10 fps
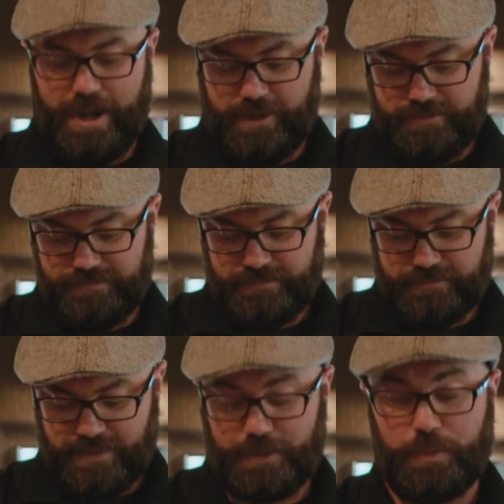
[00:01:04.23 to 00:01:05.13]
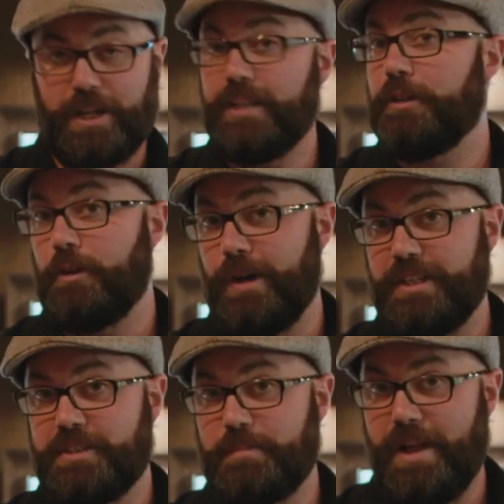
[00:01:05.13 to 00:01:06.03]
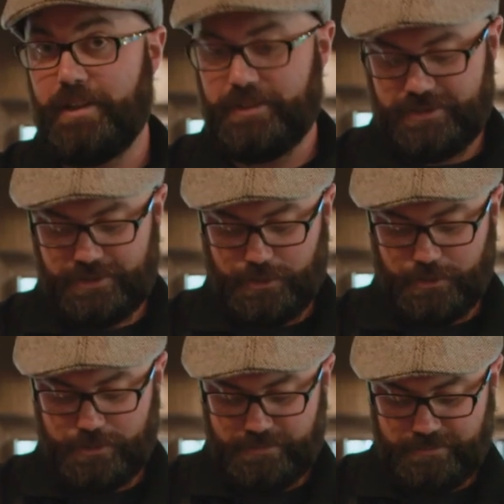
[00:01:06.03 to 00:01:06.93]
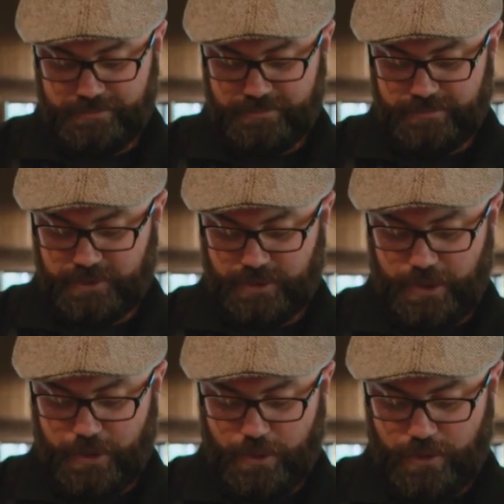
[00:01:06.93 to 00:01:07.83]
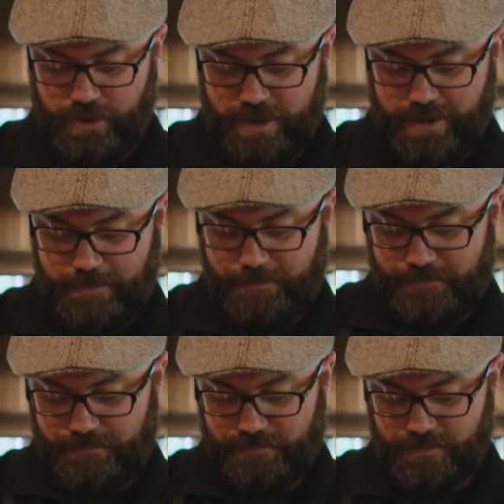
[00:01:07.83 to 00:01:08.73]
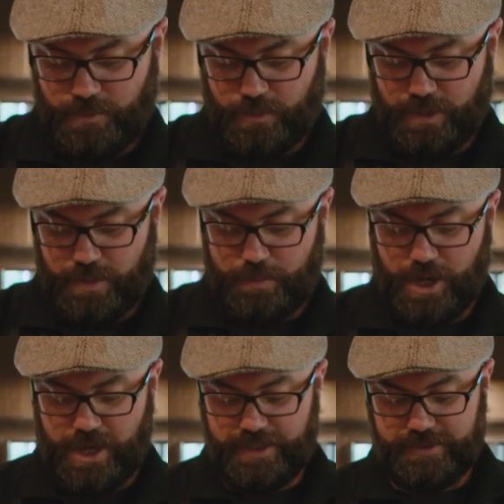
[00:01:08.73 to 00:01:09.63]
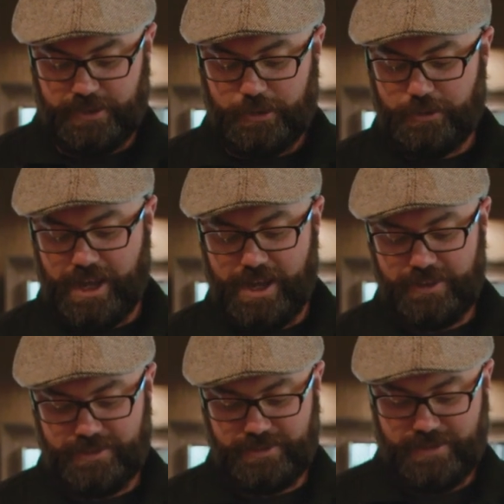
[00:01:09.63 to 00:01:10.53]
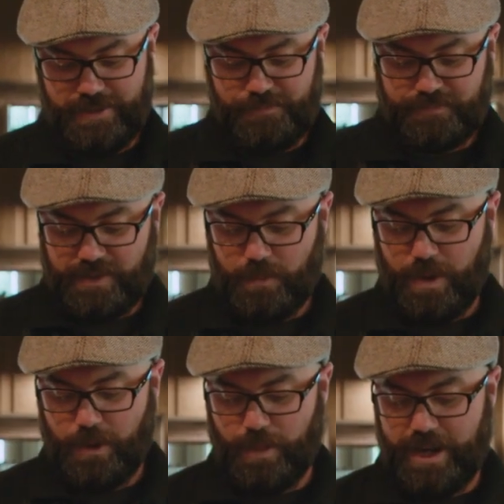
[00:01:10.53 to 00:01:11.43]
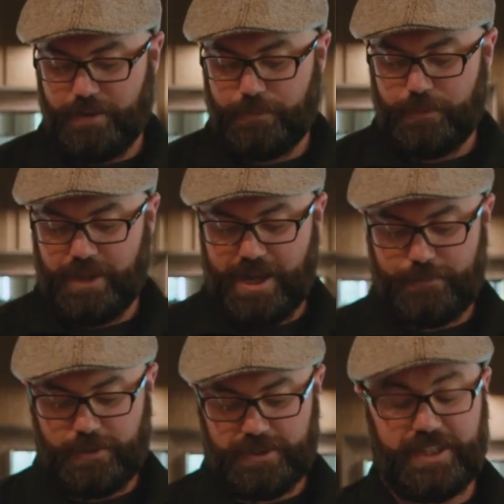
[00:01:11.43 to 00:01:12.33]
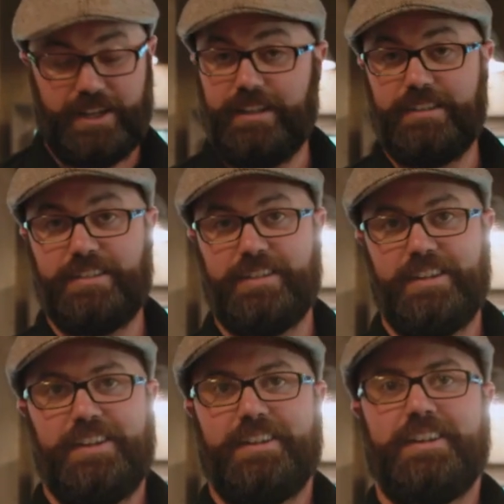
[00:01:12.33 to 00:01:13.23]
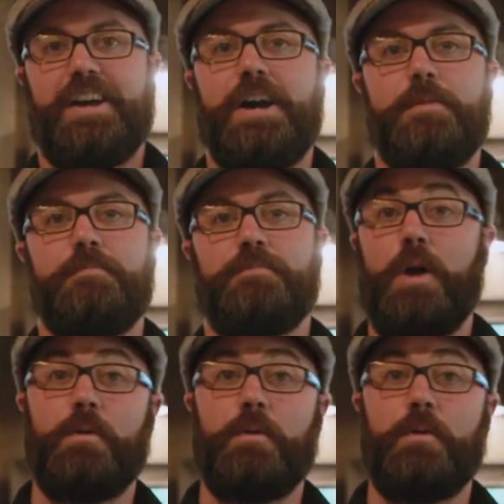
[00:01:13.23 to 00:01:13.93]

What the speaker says: out. That's where you get the great smells too. So we're going to pause and do that. And while we're waiting for that for a second, a